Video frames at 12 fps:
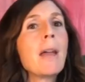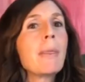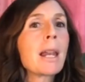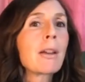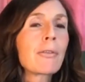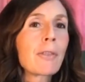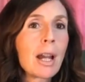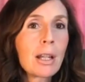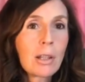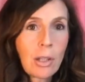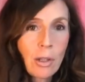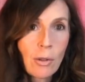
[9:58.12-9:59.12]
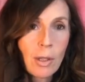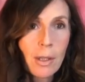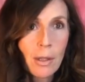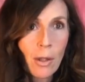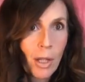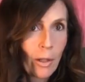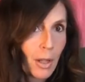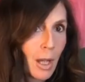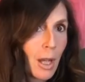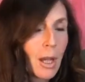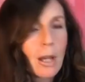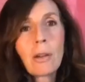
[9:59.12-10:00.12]
And then I find too, it's good
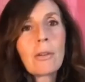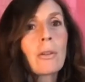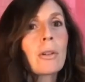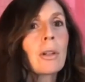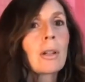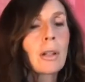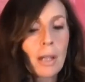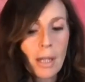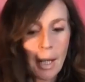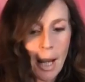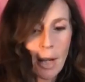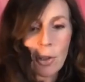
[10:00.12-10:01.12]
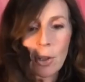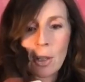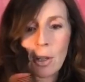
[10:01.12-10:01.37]
it actually,